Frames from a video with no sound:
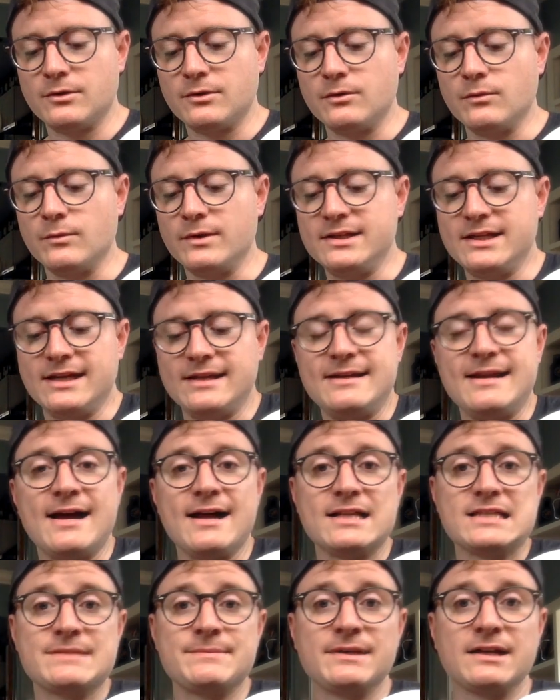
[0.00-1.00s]
When the
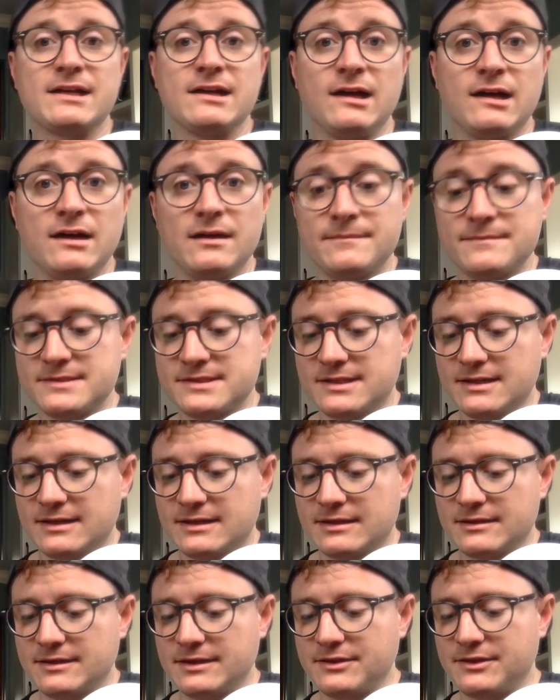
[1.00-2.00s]
announcement comes
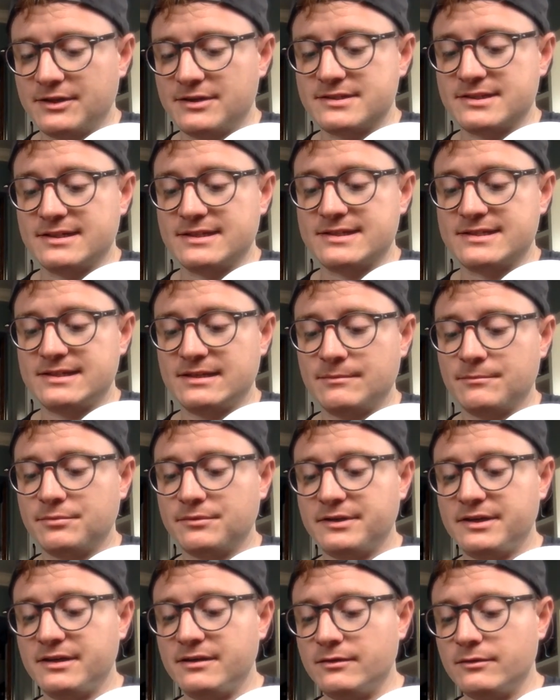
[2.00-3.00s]
that there's an
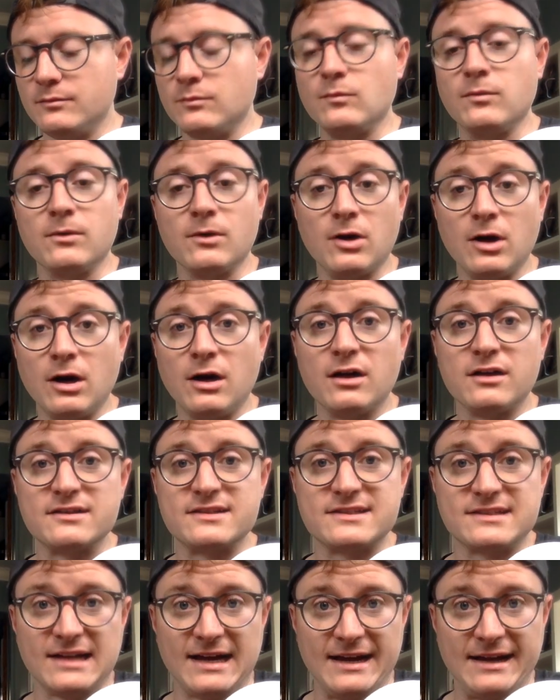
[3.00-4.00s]
assembly, we're all
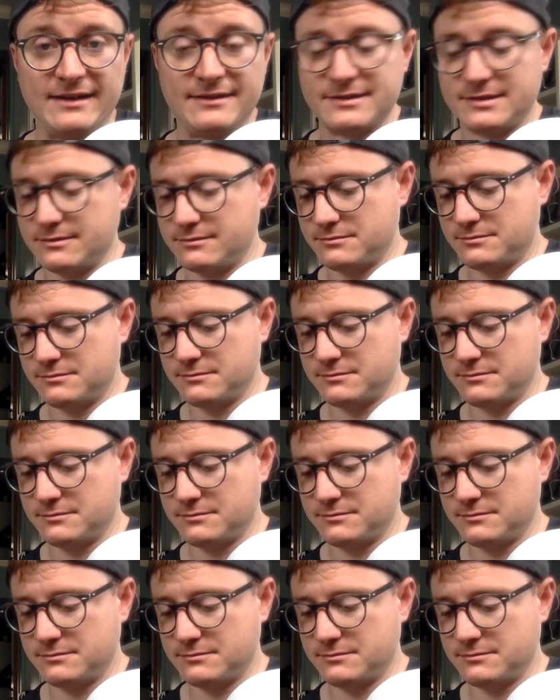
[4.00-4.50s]
psyched.